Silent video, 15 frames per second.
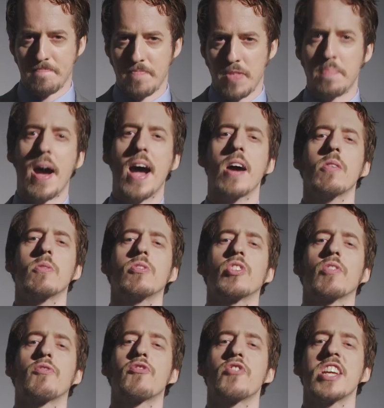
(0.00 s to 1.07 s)
The bounds
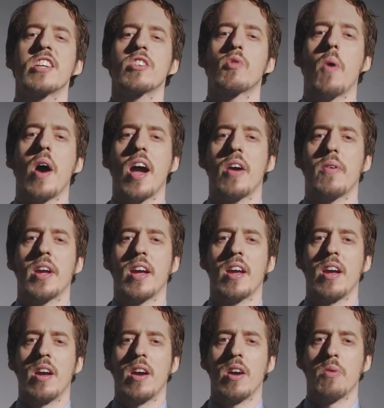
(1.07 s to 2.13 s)
of free inquiry
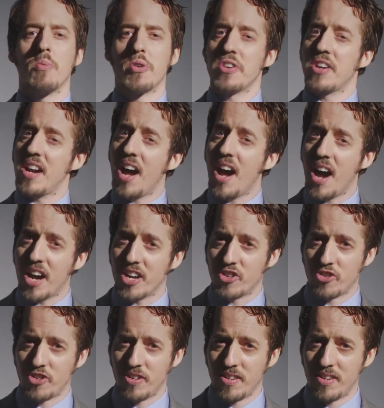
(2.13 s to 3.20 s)
were
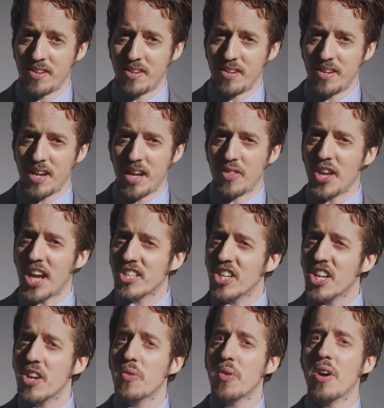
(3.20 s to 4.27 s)
enlarged, and that
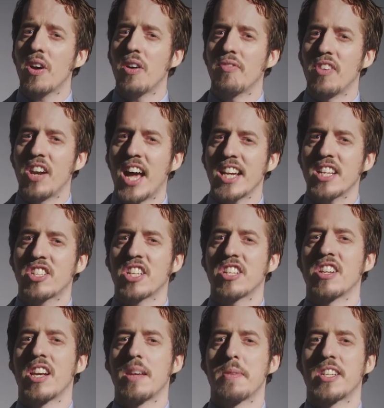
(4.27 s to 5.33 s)
era of light
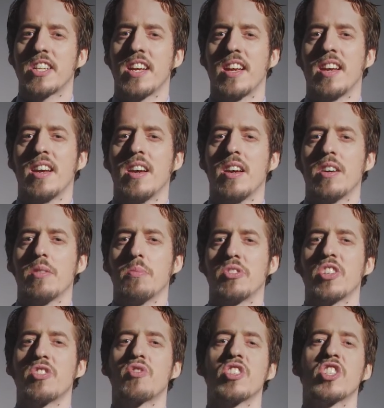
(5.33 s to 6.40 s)
and liberty was
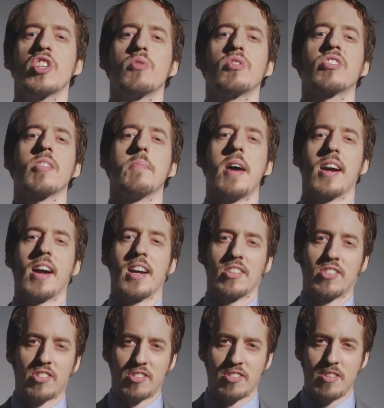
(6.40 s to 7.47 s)
introduced among
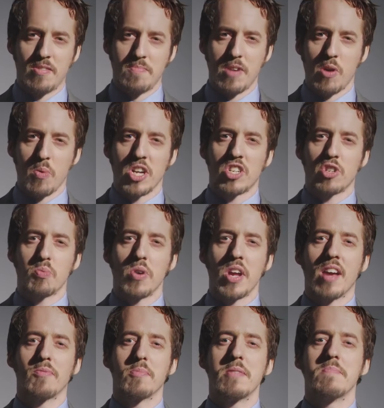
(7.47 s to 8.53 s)
us, by which we
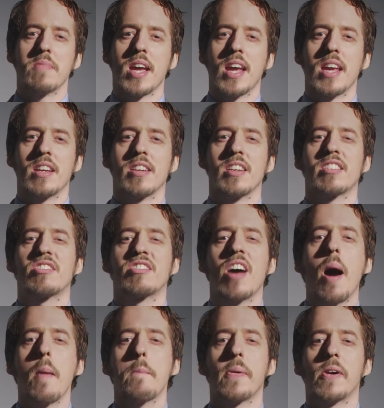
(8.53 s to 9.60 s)
have been made an
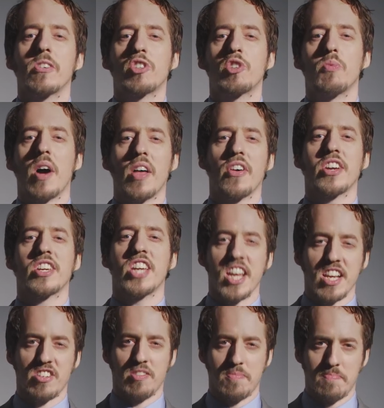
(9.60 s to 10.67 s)
example to other
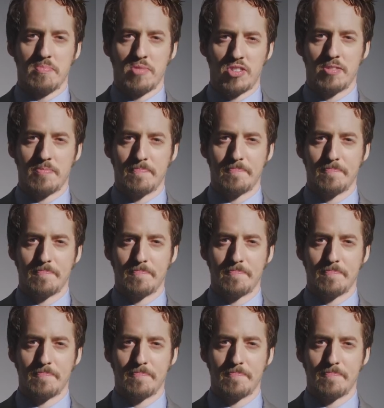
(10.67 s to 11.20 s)
kingdoms.